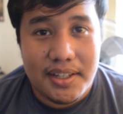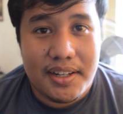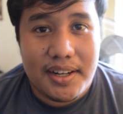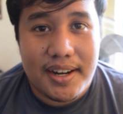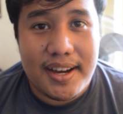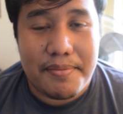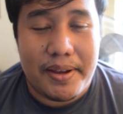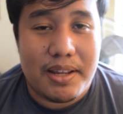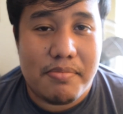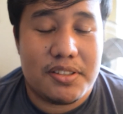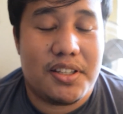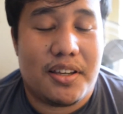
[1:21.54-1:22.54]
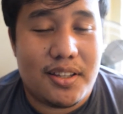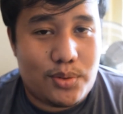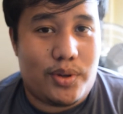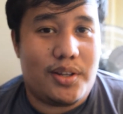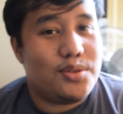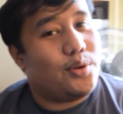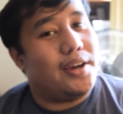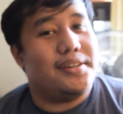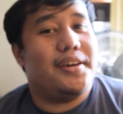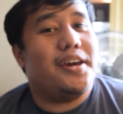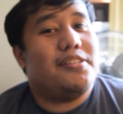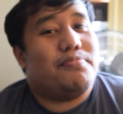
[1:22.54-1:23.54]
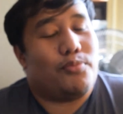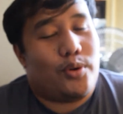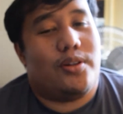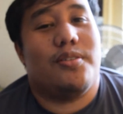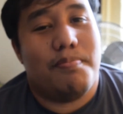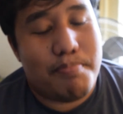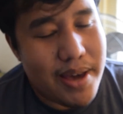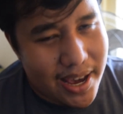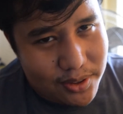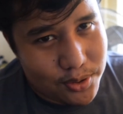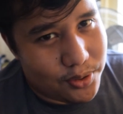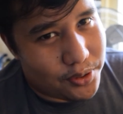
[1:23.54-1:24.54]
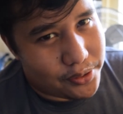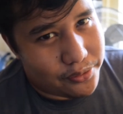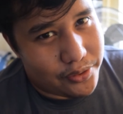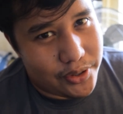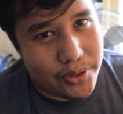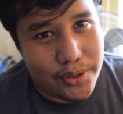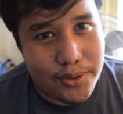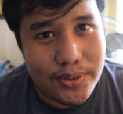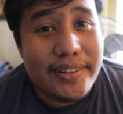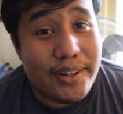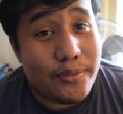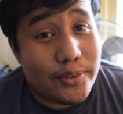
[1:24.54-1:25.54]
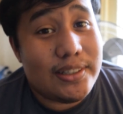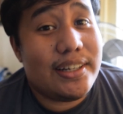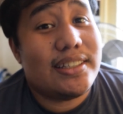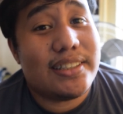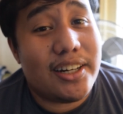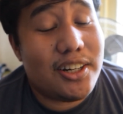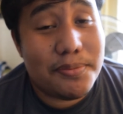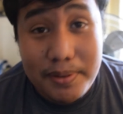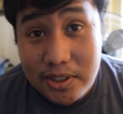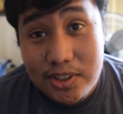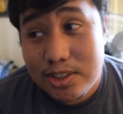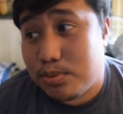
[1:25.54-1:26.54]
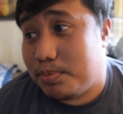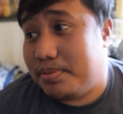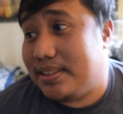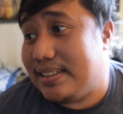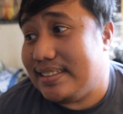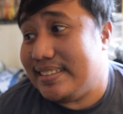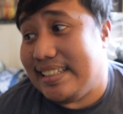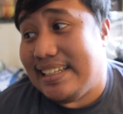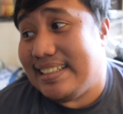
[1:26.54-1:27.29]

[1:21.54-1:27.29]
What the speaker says: Hi, my name is Iki2288. Welcome back to another video. I'm really excited about this one because